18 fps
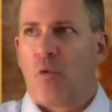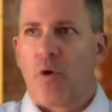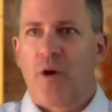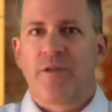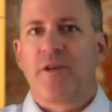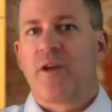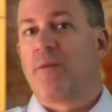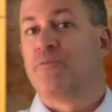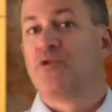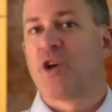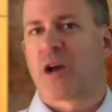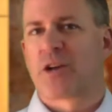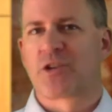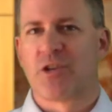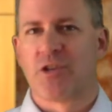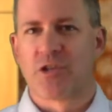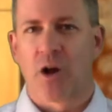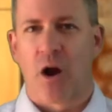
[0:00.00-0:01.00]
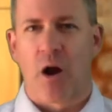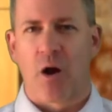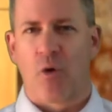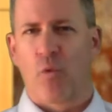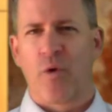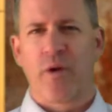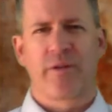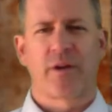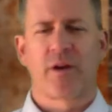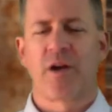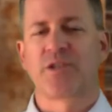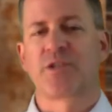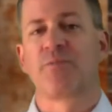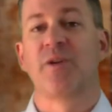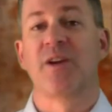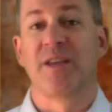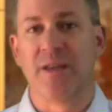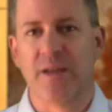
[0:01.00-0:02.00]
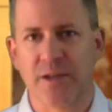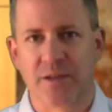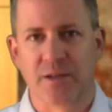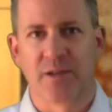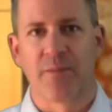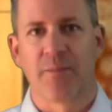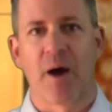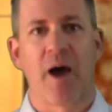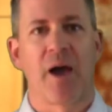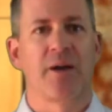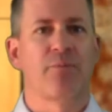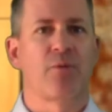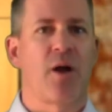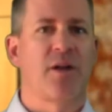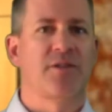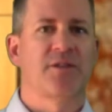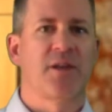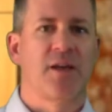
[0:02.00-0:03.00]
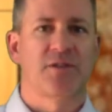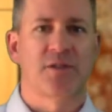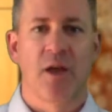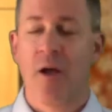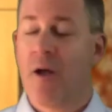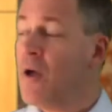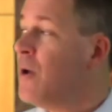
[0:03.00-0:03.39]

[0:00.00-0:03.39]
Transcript: where the objections are, where the customer is in the buying process.